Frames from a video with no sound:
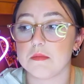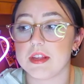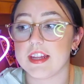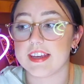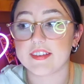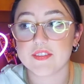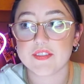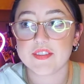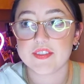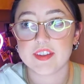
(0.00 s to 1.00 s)
be like,
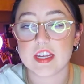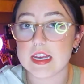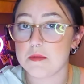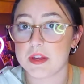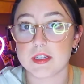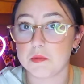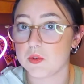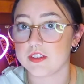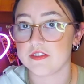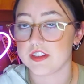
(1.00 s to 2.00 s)
am I
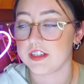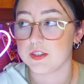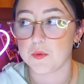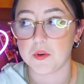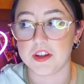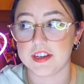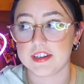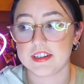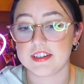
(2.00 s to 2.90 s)
supposed to fit into one?